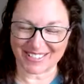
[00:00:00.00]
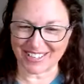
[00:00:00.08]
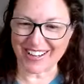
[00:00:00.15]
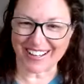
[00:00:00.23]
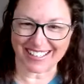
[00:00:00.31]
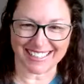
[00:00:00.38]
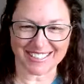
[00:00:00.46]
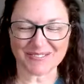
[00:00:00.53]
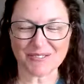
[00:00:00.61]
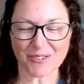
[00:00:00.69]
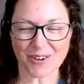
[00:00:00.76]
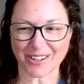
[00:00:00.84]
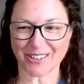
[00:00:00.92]
Sean. It's
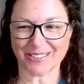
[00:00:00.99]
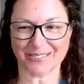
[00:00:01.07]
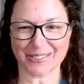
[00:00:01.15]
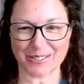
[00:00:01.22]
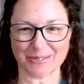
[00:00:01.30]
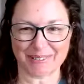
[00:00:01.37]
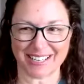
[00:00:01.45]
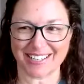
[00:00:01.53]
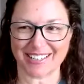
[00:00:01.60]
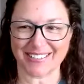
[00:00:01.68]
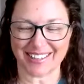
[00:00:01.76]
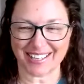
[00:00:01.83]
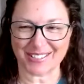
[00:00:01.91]
wonderful to be
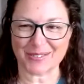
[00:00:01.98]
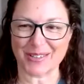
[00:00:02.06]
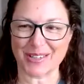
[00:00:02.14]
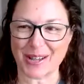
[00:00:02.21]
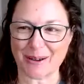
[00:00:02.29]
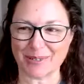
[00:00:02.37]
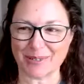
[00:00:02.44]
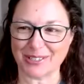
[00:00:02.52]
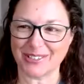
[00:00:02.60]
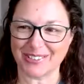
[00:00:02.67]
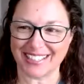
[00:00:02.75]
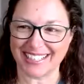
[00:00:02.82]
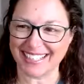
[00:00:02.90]
here. Thanks for the
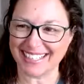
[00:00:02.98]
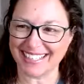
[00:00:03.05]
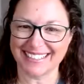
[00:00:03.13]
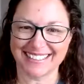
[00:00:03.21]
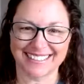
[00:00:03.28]
opportunity.